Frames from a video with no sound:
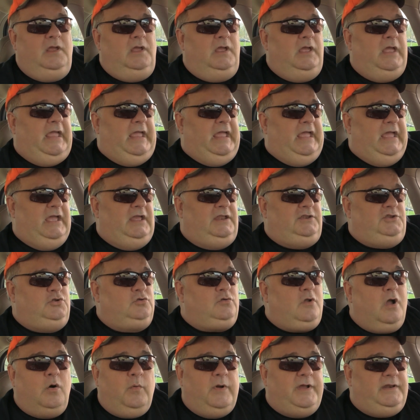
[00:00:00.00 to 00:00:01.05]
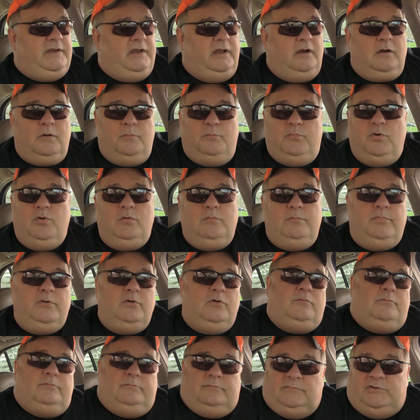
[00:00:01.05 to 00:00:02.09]
And you go in there, boom,
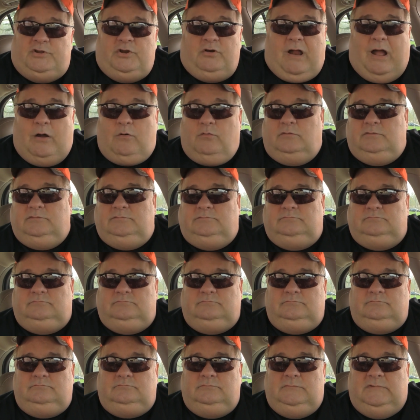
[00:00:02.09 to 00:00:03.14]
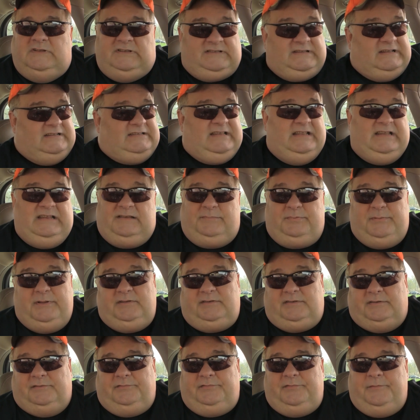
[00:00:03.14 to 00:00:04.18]
boom, you're out. It's not that
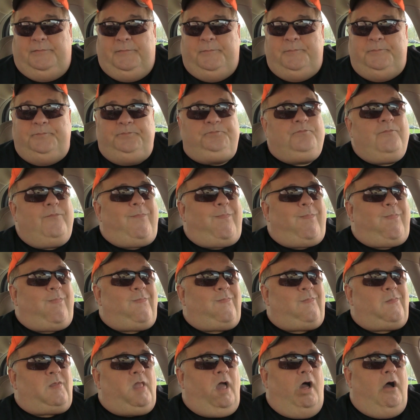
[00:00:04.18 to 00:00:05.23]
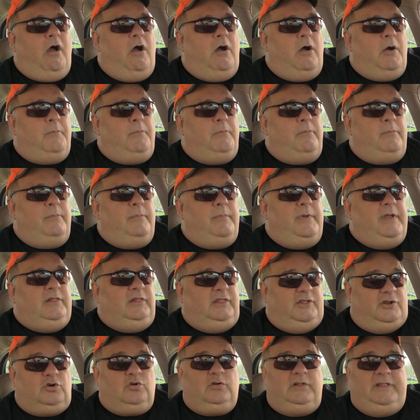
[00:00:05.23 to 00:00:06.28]
expensive. It
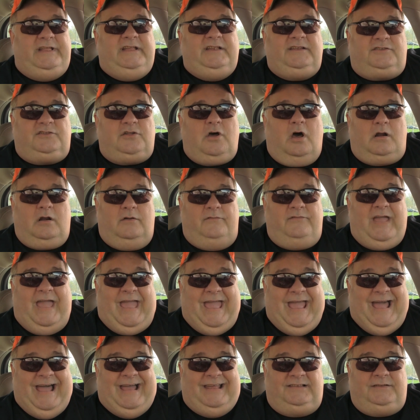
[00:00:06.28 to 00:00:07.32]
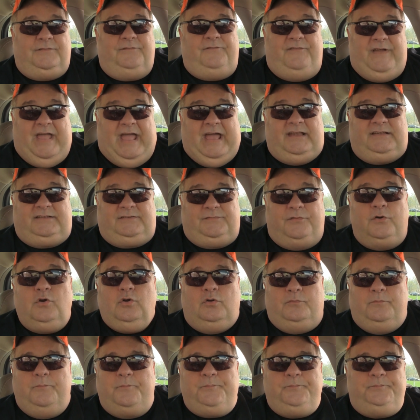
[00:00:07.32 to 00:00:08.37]
literally is thought of as fast
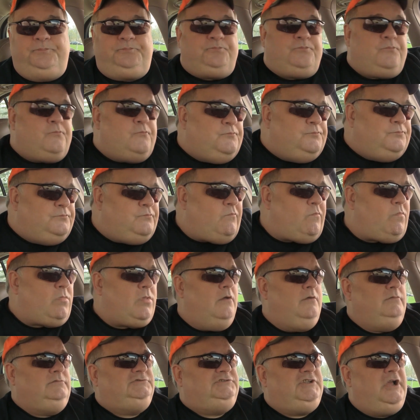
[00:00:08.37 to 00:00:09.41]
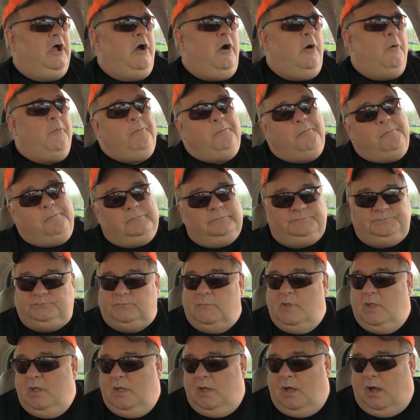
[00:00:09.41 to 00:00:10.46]
food. So,
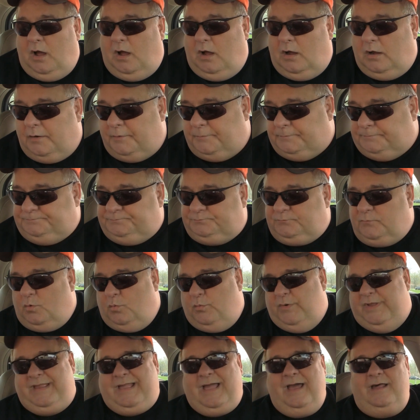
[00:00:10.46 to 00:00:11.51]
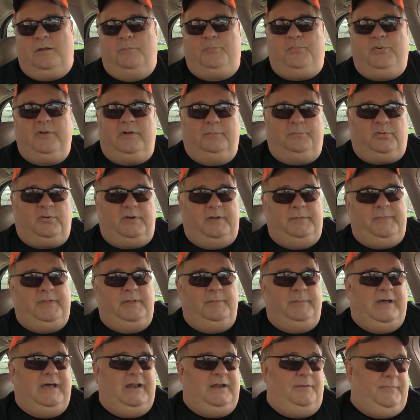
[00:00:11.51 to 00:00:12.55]
we kind of put a
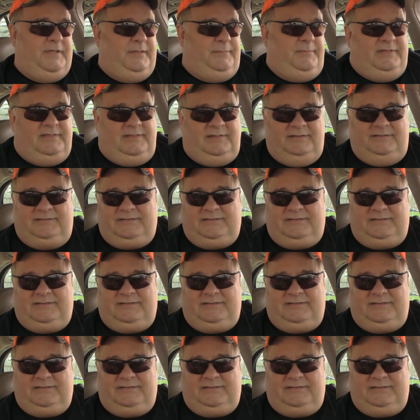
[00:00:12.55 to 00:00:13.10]
premium on it. Maybe it's